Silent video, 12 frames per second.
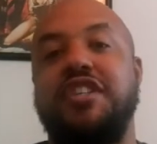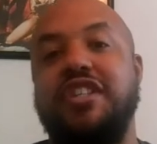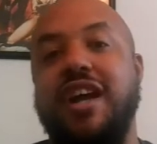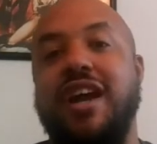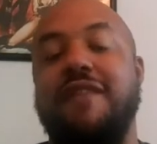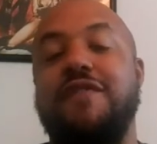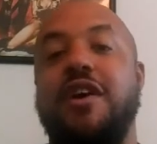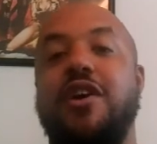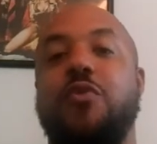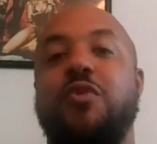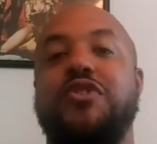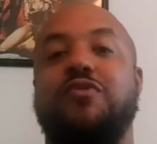Shaft,
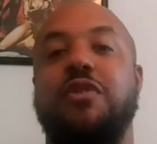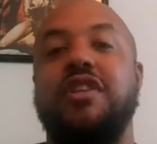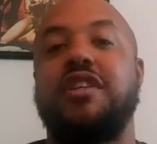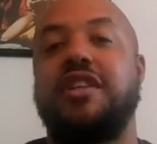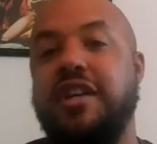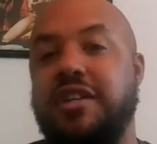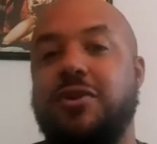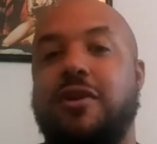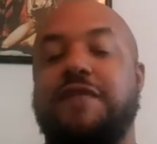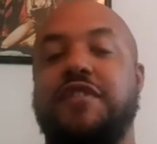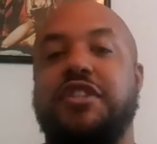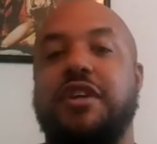which really kicked
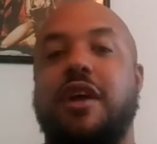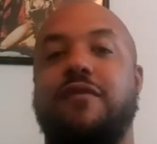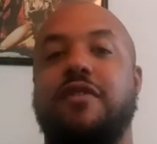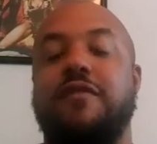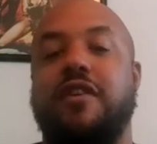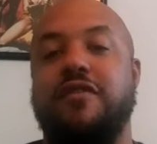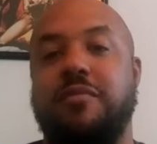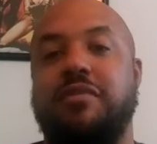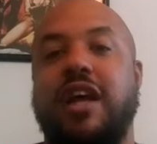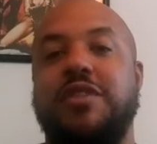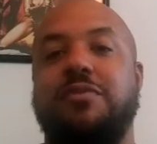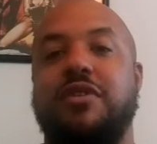off the genre of the
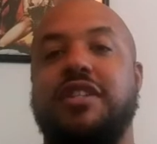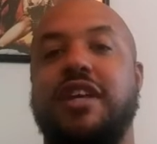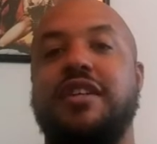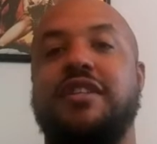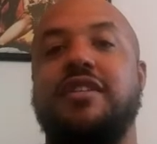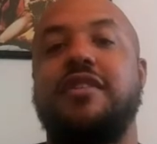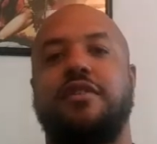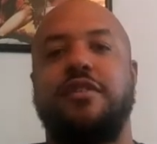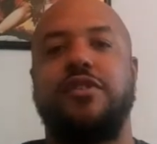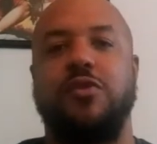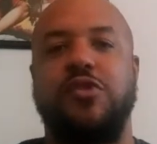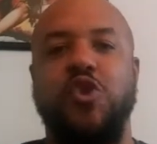blaxploitation.
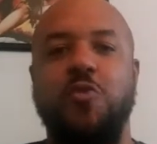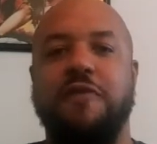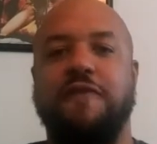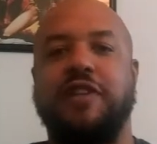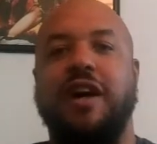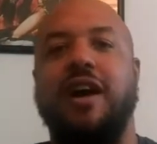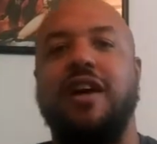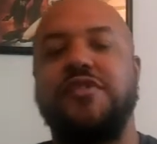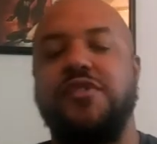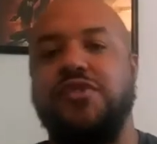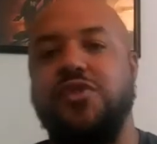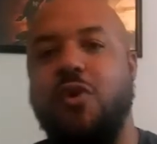So Superfly is
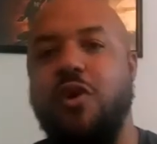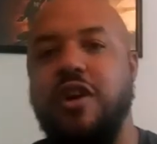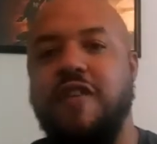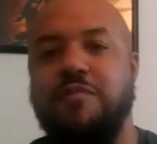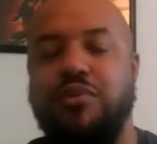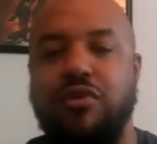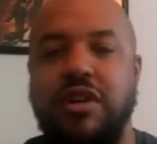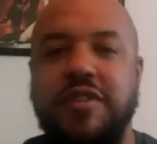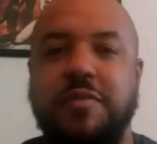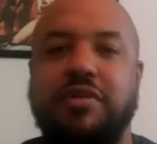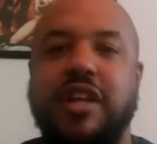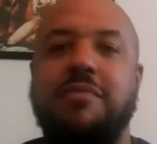the story of
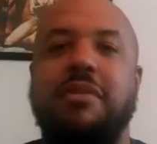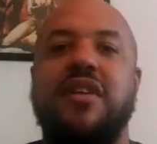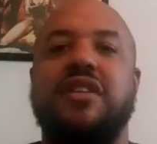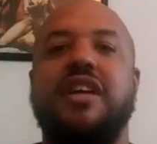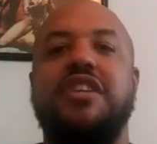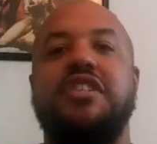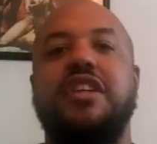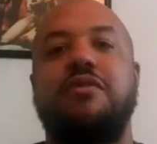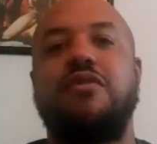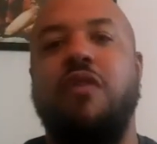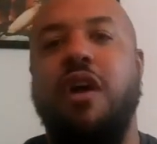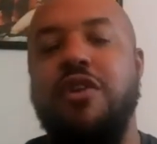Priest, played by the
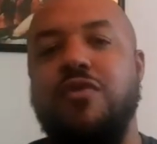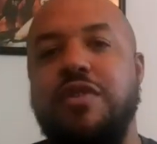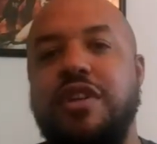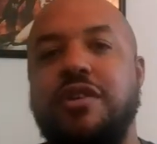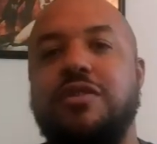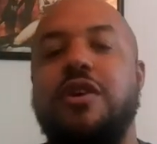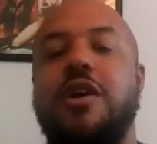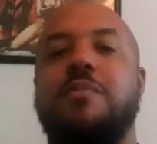legendary Ron O'Neill.